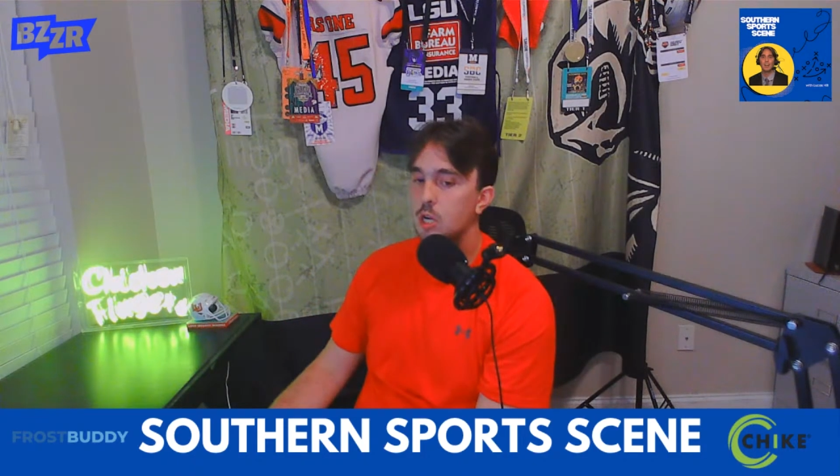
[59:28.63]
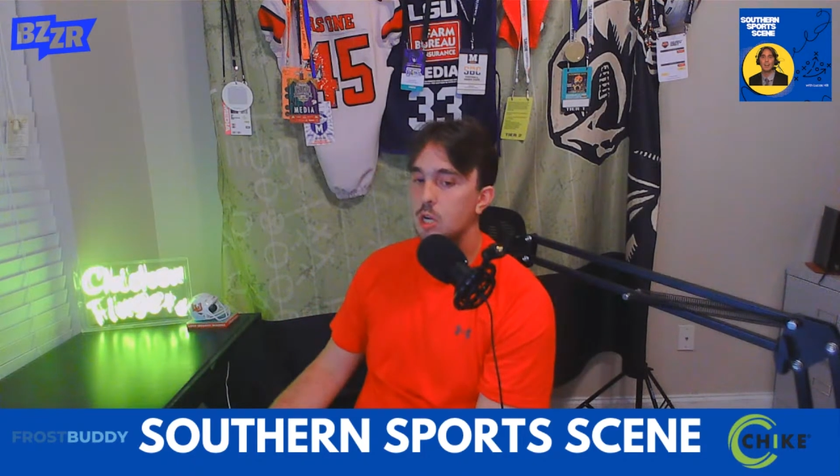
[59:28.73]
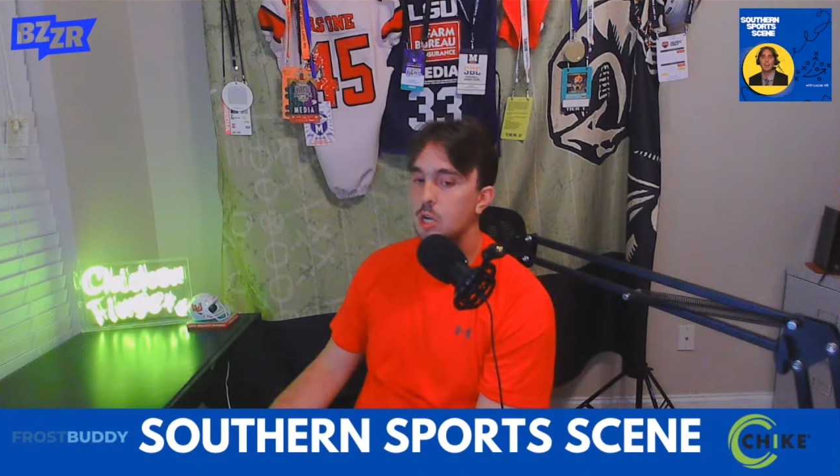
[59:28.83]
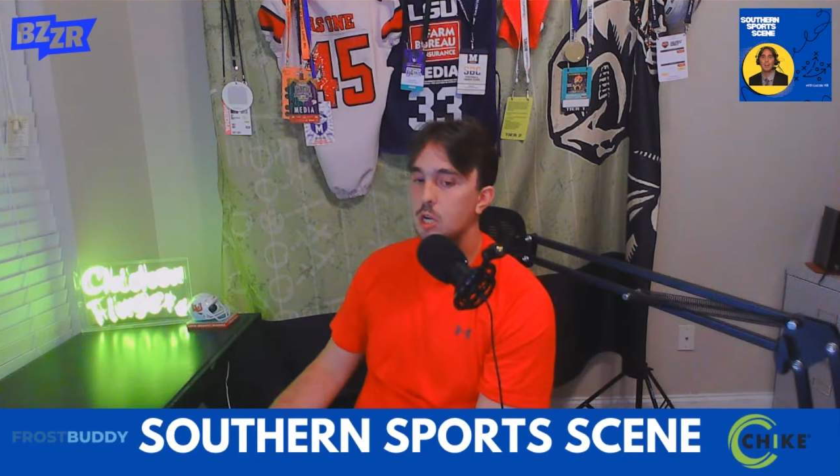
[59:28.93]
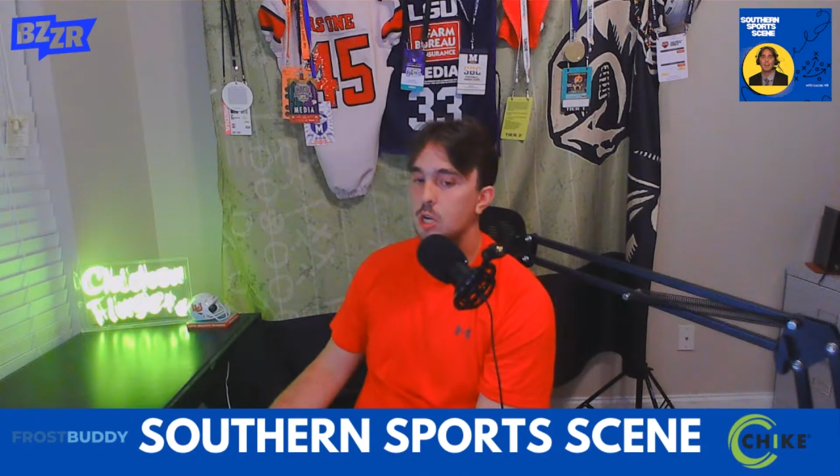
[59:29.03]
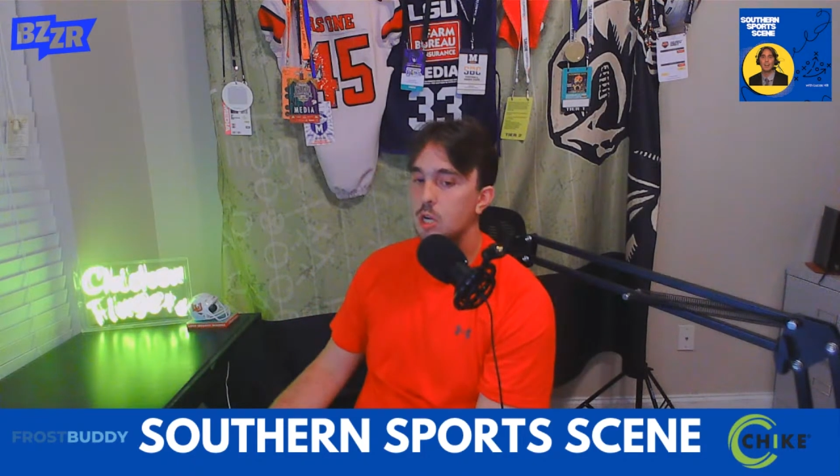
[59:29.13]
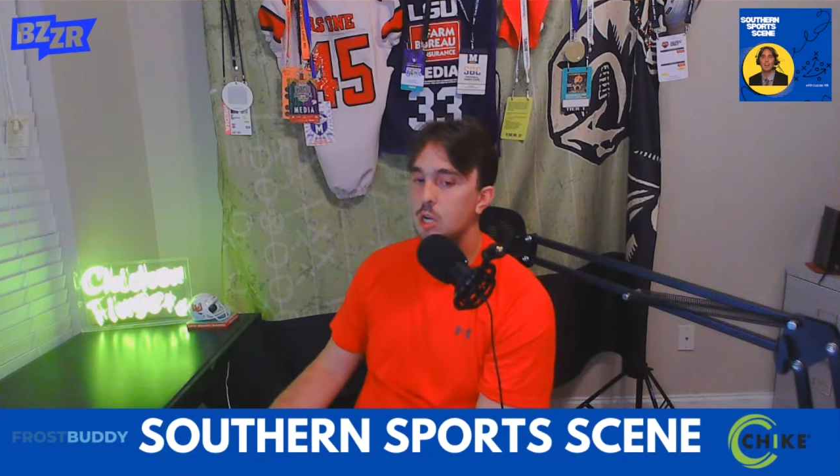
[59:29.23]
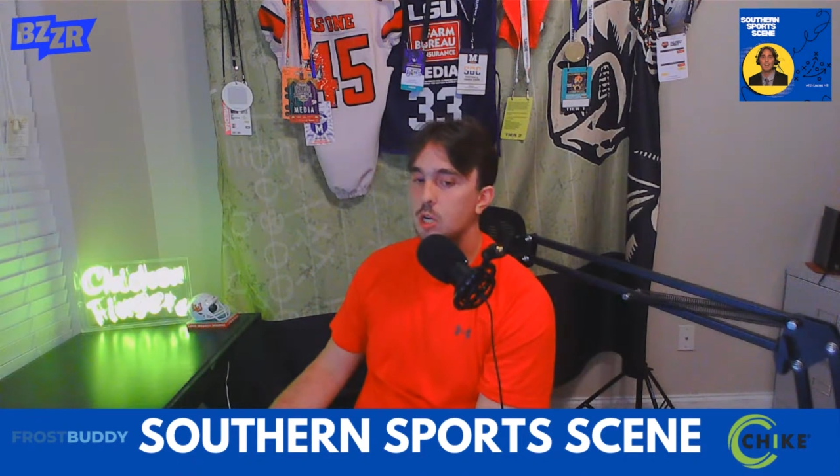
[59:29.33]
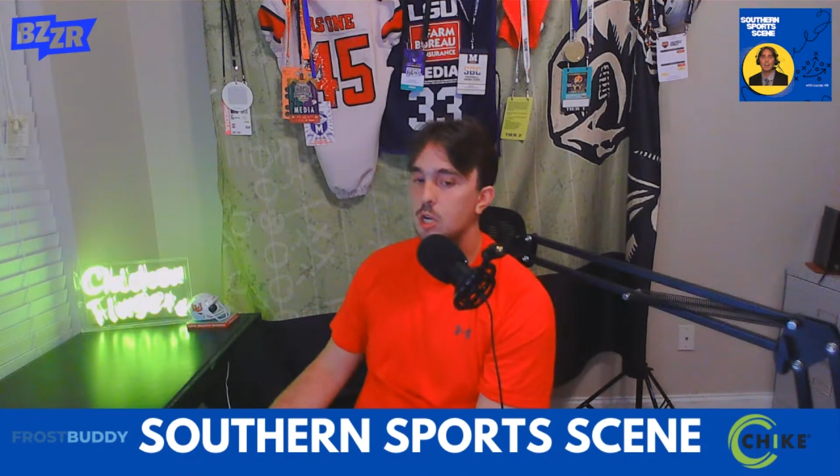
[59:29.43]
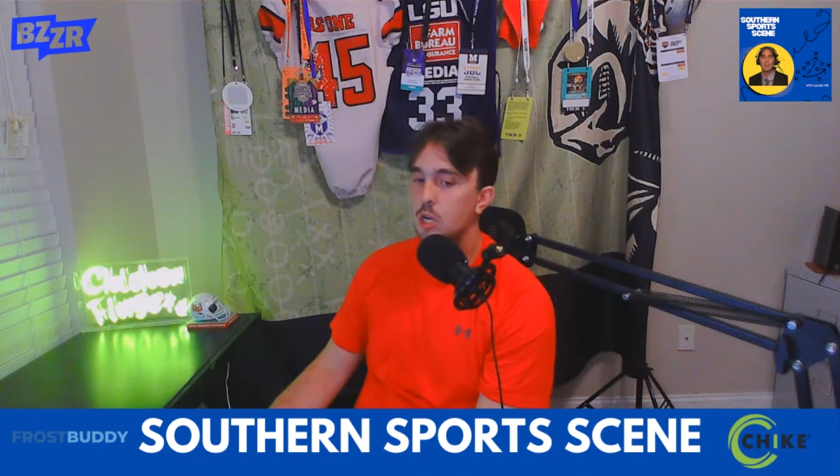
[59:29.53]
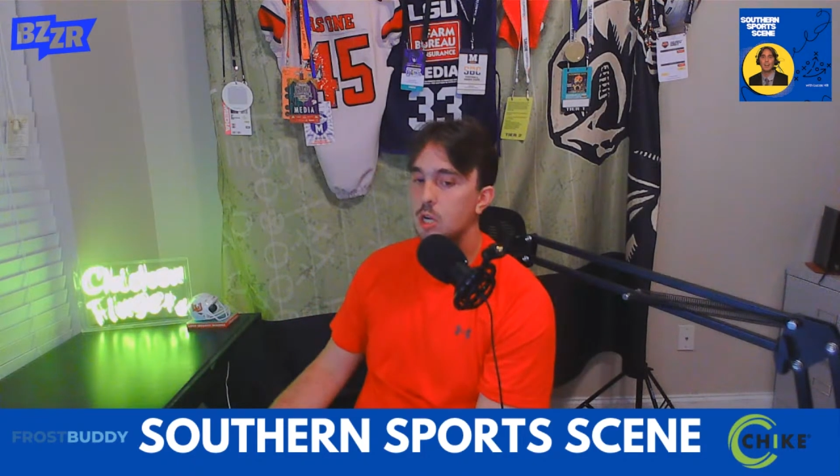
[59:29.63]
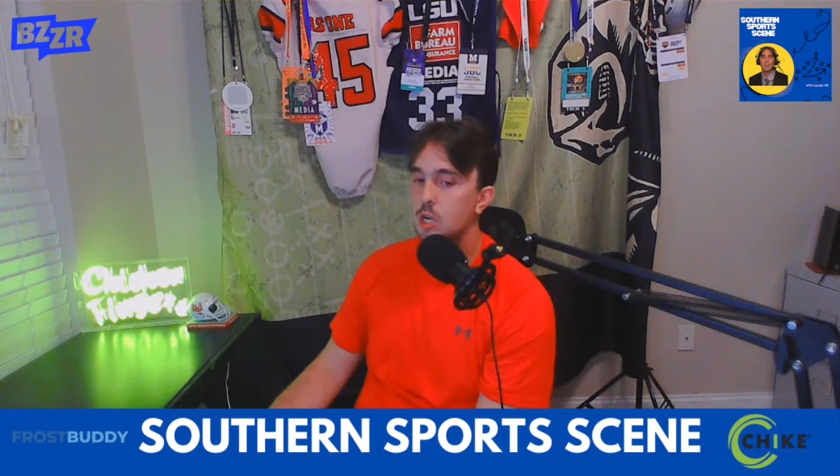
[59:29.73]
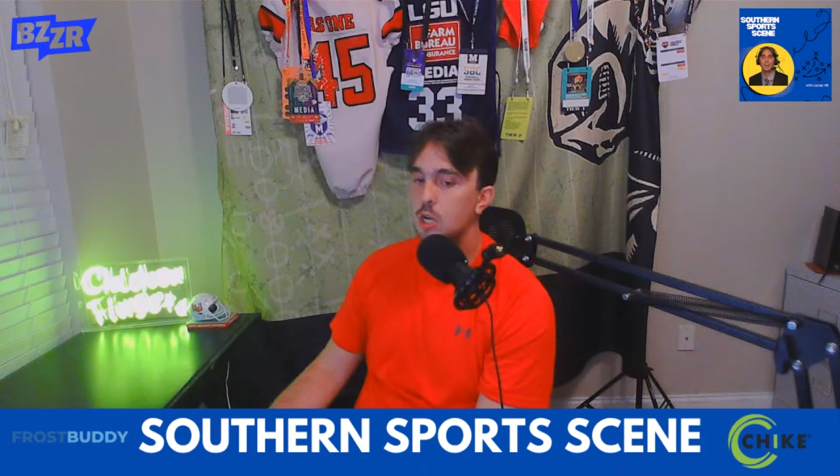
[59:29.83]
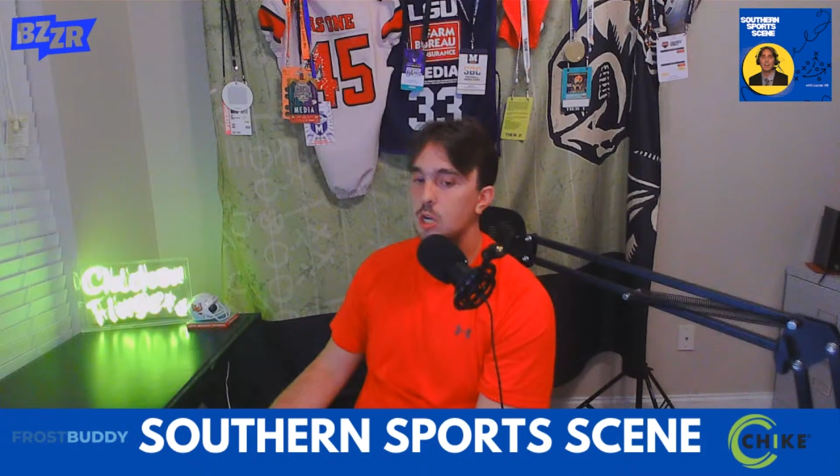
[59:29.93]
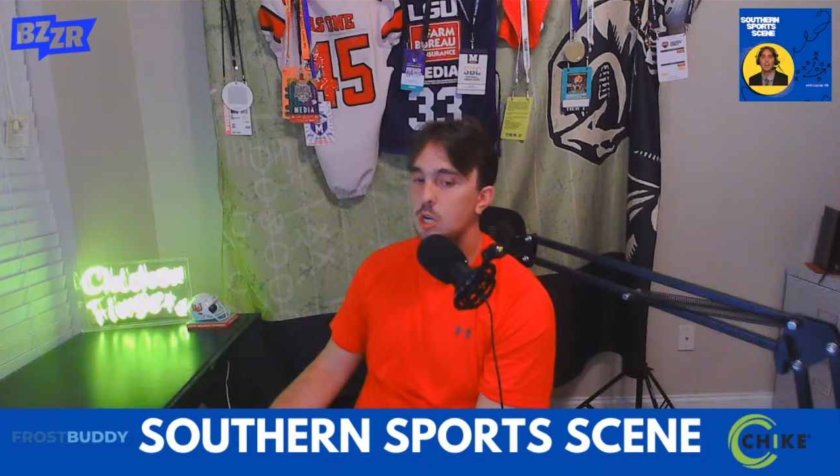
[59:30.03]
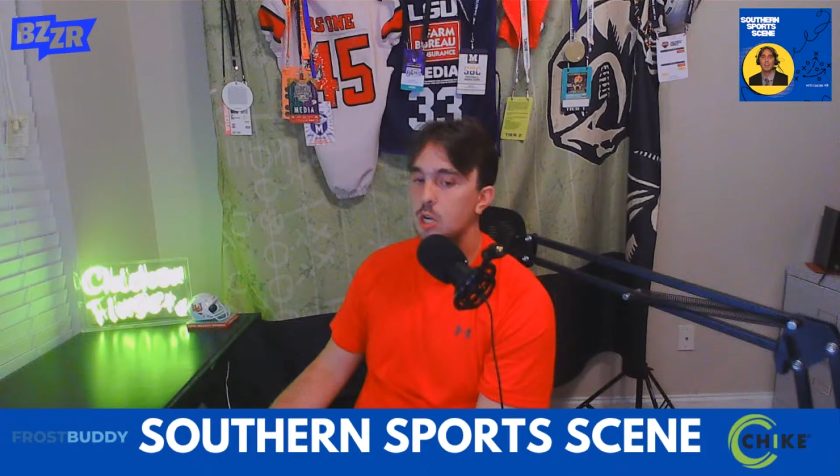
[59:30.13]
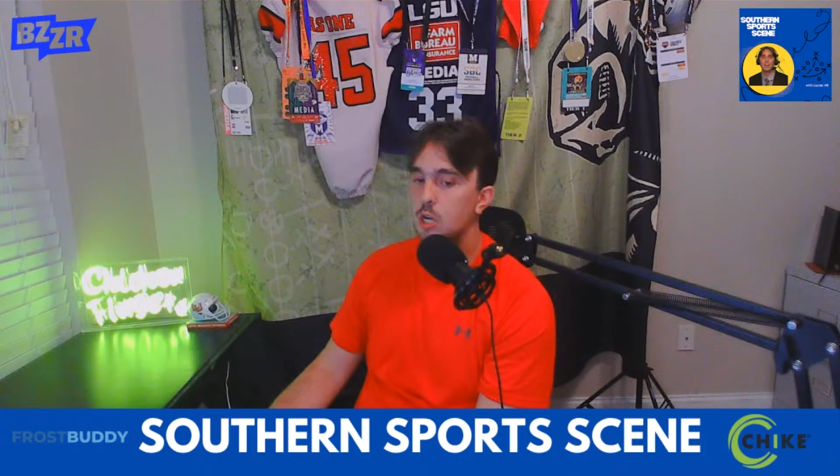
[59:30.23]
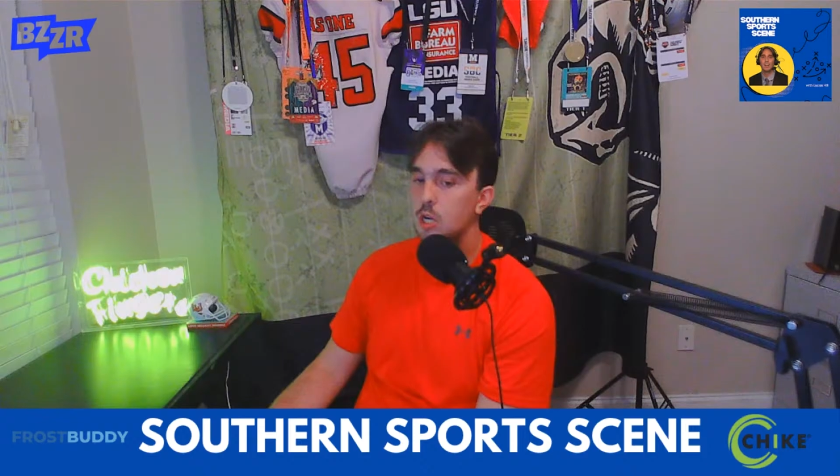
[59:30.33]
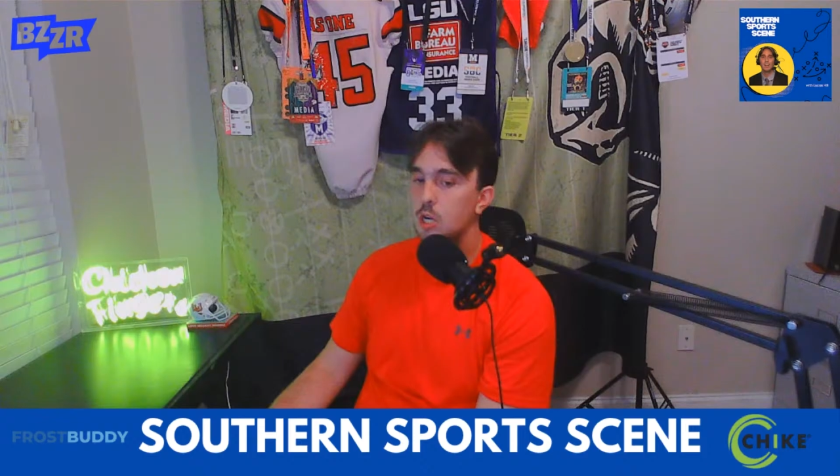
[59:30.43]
and subscribe button down below for the